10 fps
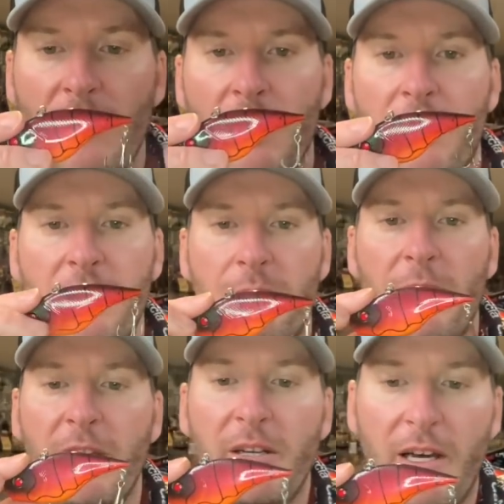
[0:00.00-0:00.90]
this
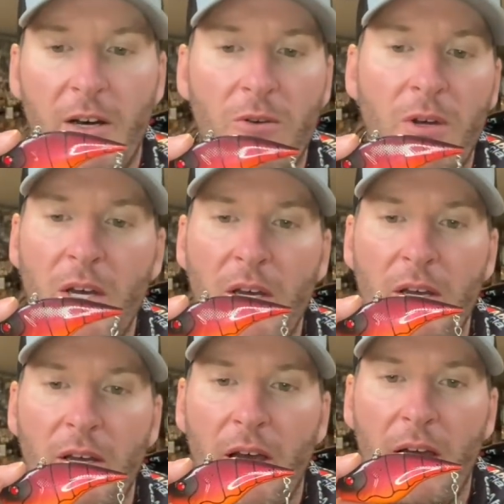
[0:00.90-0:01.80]
bait now
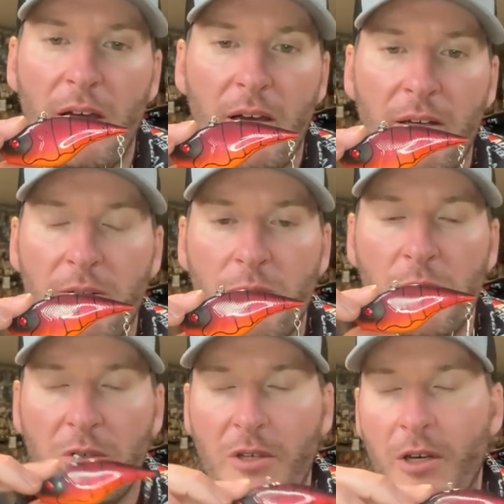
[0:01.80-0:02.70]
uh,
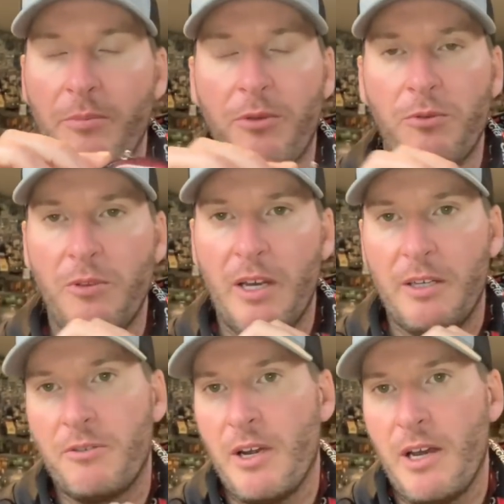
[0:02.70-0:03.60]
will come through
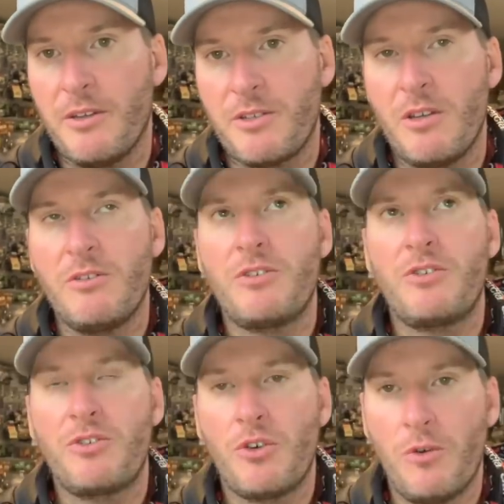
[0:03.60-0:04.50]
that grass
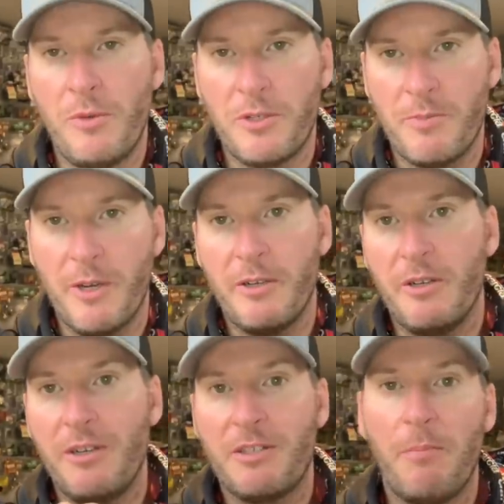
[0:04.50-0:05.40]
so much better.
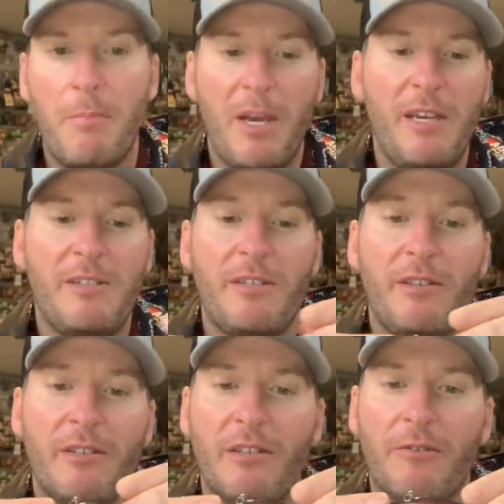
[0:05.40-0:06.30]
It's
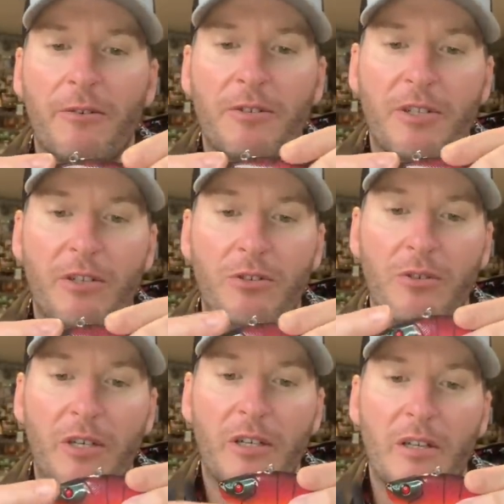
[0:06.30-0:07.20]
amazing the difference that
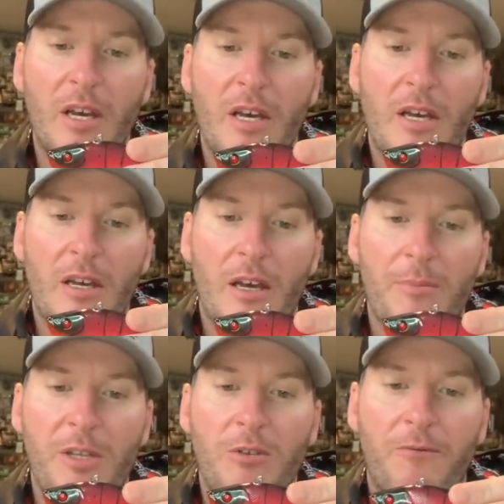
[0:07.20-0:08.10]
you'll get. I
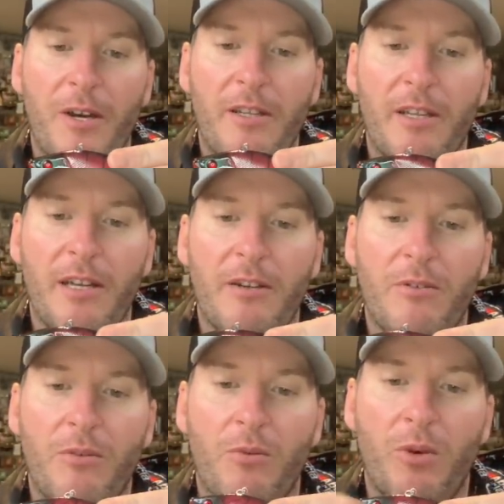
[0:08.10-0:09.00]
mean, you find that
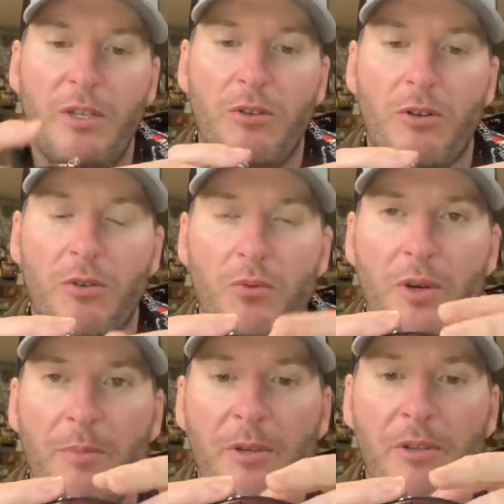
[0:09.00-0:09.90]
when you go to
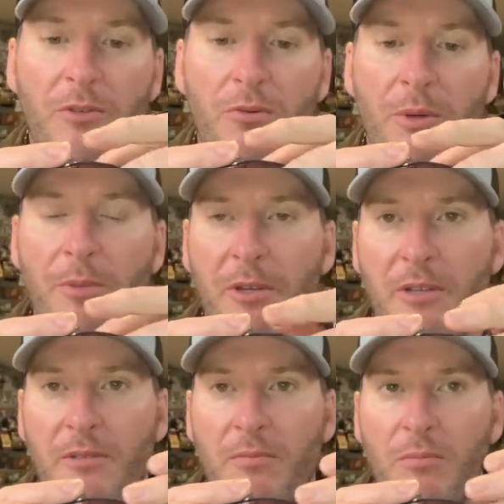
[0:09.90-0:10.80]
rip it, you're ripping
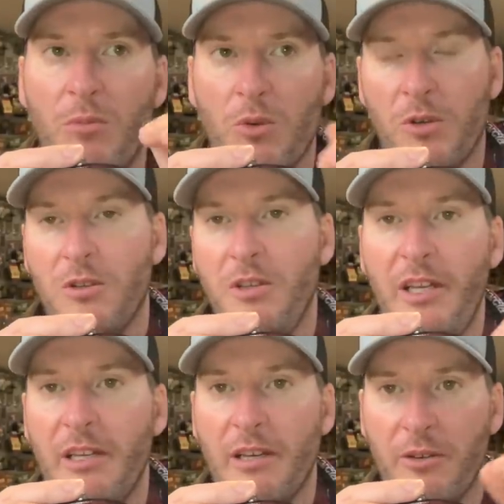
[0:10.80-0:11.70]
it more
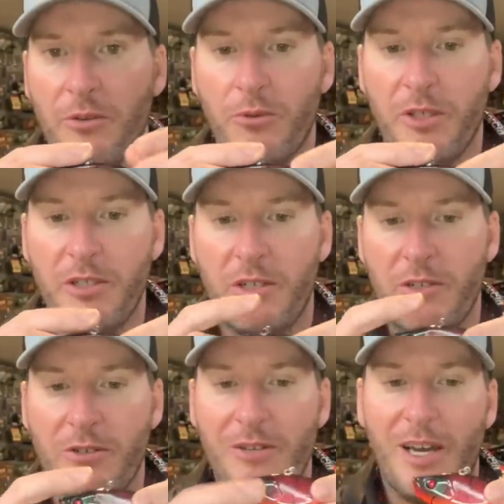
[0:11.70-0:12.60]
clean out of the weeds
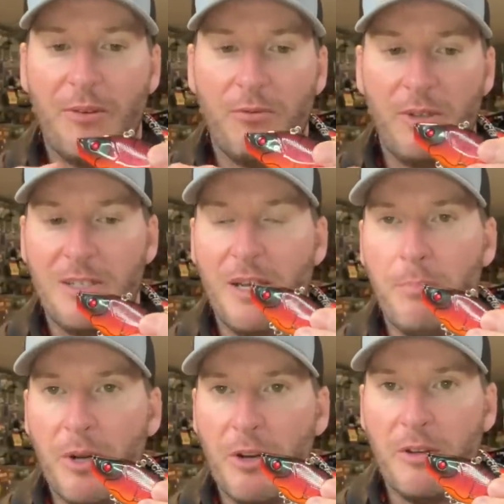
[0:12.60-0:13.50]
because you're not, it's
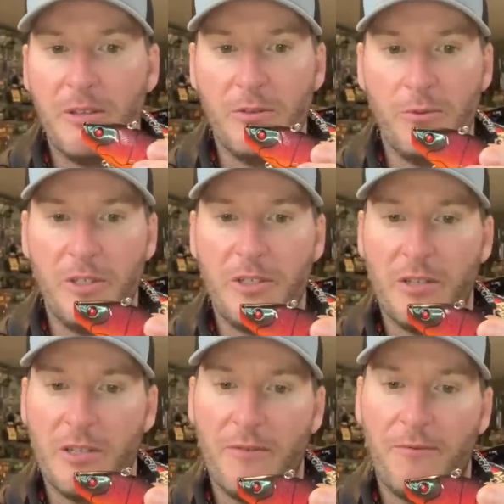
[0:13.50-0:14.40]
not buried in the weeds
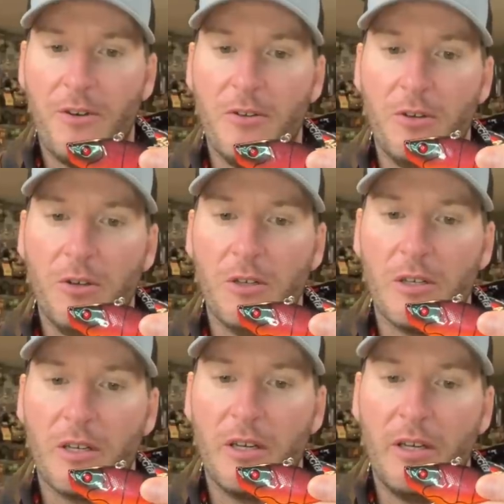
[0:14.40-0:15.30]
because that front hook